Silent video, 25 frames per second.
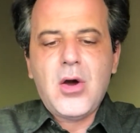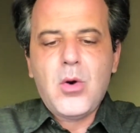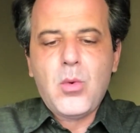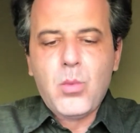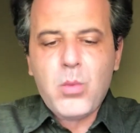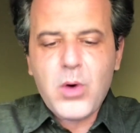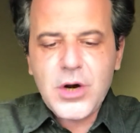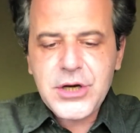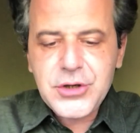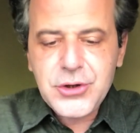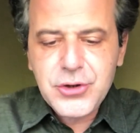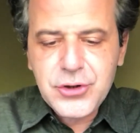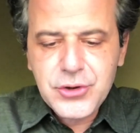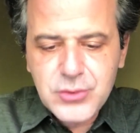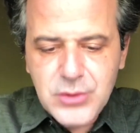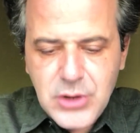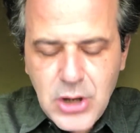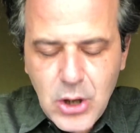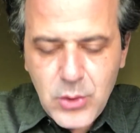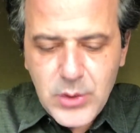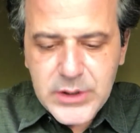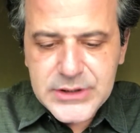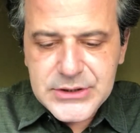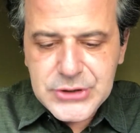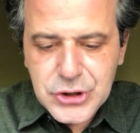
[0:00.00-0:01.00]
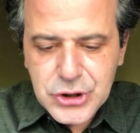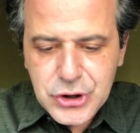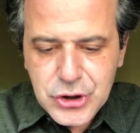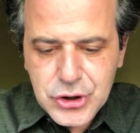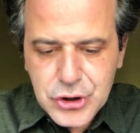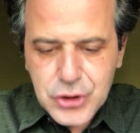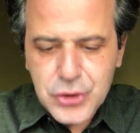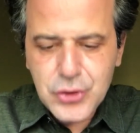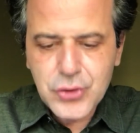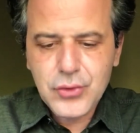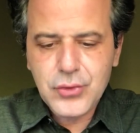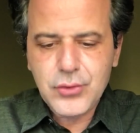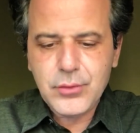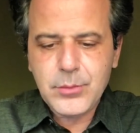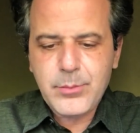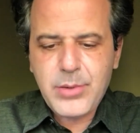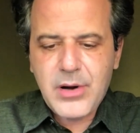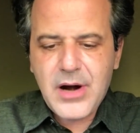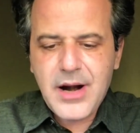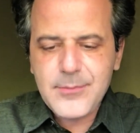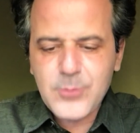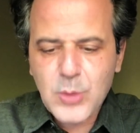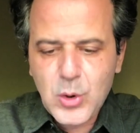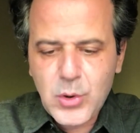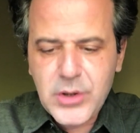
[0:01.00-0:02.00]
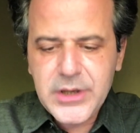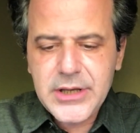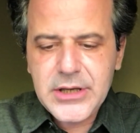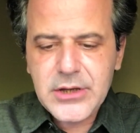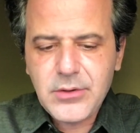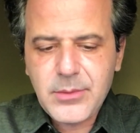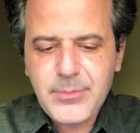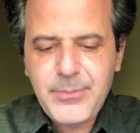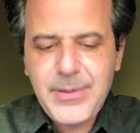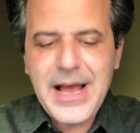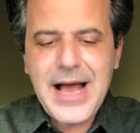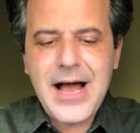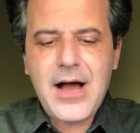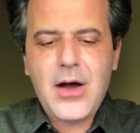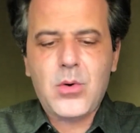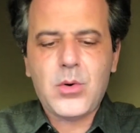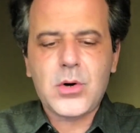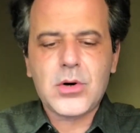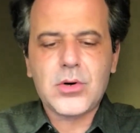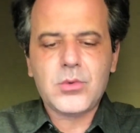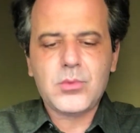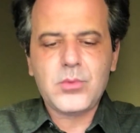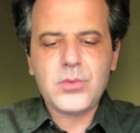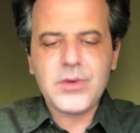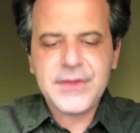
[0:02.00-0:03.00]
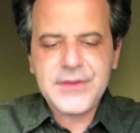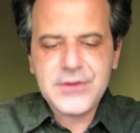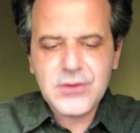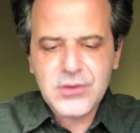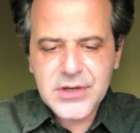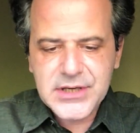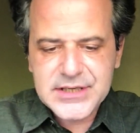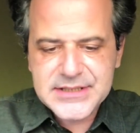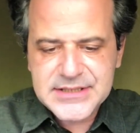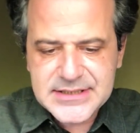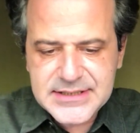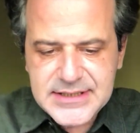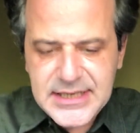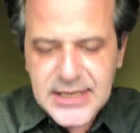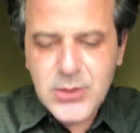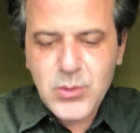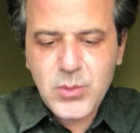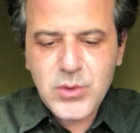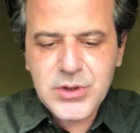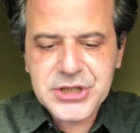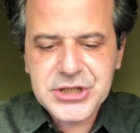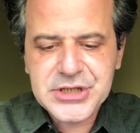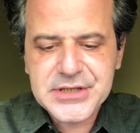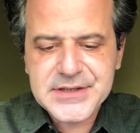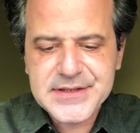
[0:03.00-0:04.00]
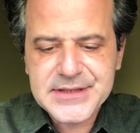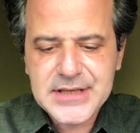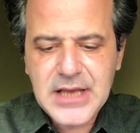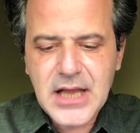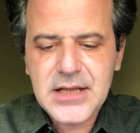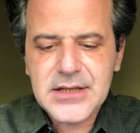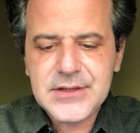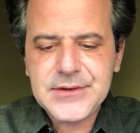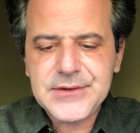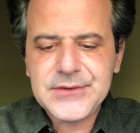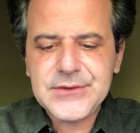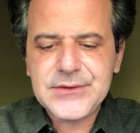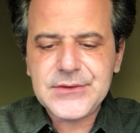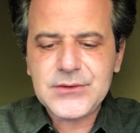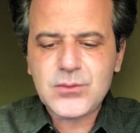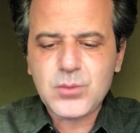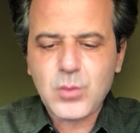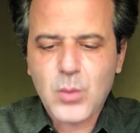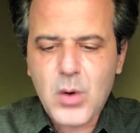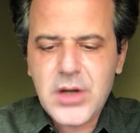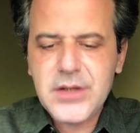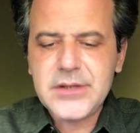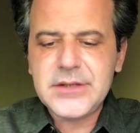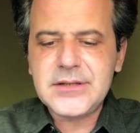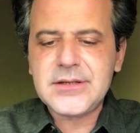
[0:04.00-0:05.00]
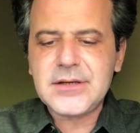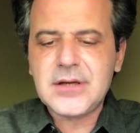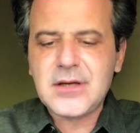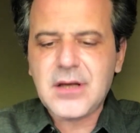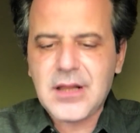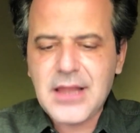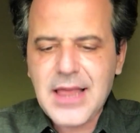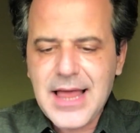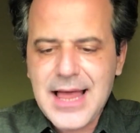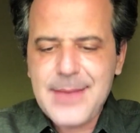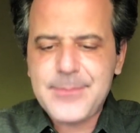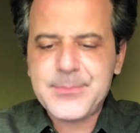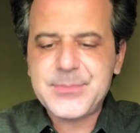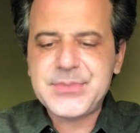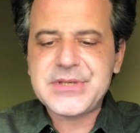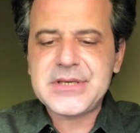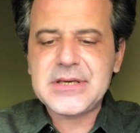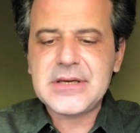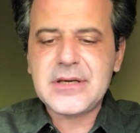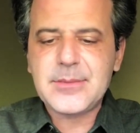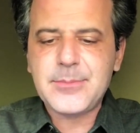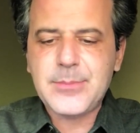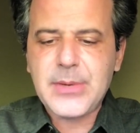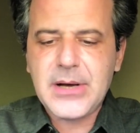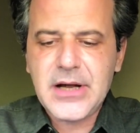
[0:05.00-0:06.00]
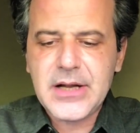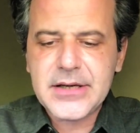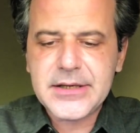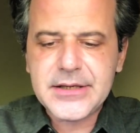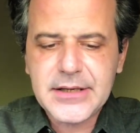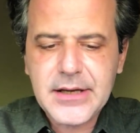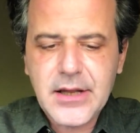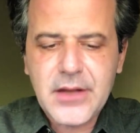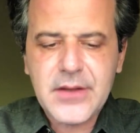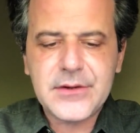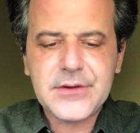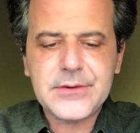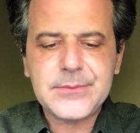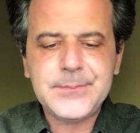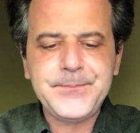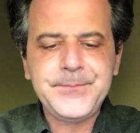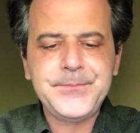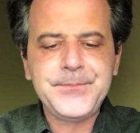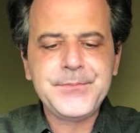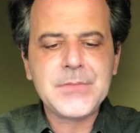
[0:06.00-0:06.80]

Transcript: What are you going to do, primordial power, with your extinguished suns, one collapsing upon another?